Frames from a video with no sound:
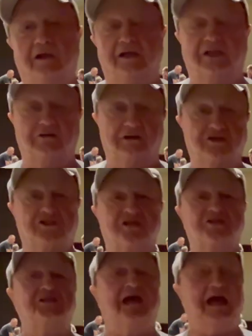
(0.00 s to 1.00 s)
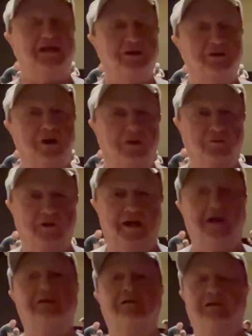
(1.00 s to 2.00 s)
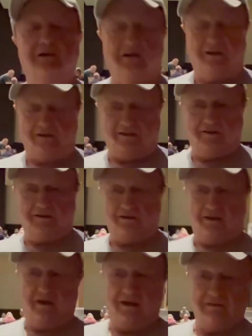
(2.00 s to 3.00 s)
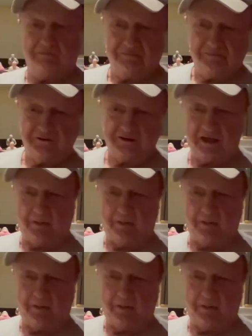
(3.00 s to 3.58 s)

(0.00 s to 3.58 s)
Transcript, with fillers: An interesting side note on that uh, a